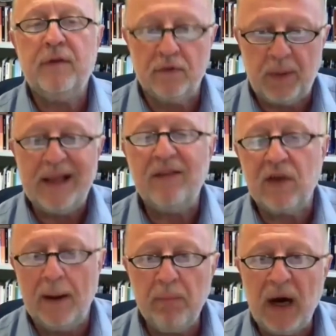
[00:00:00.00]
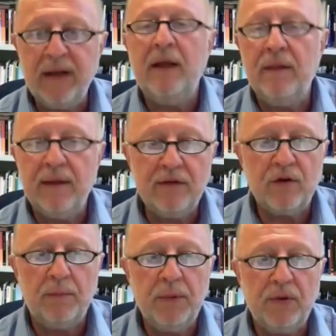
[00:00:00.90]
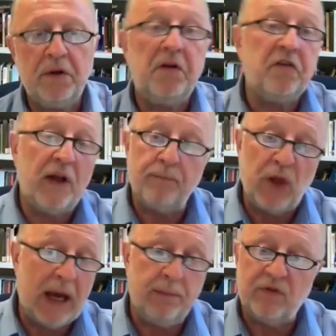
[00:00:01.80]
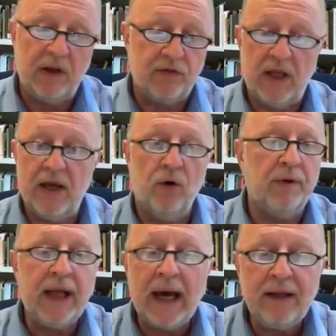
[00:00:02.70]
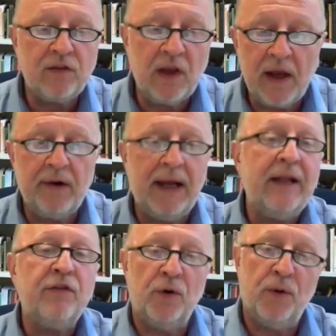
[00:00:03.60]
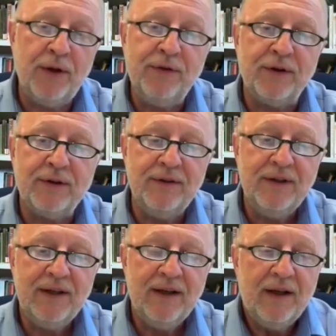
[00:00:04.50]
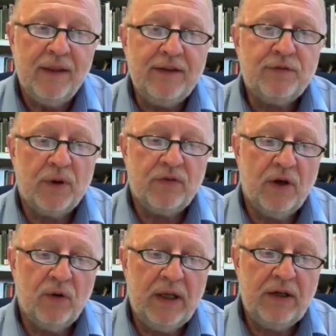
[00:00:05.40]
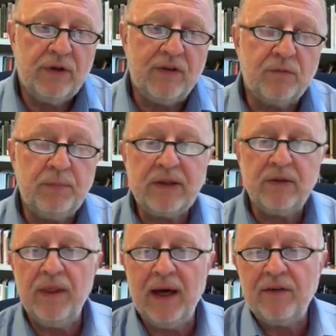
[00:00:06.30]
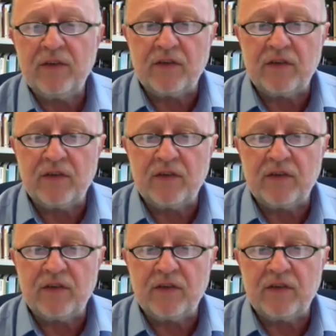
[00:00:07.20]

spend some money in this community. Sometimes they stay overnight there and so on, you know. This was the only interest. But on the other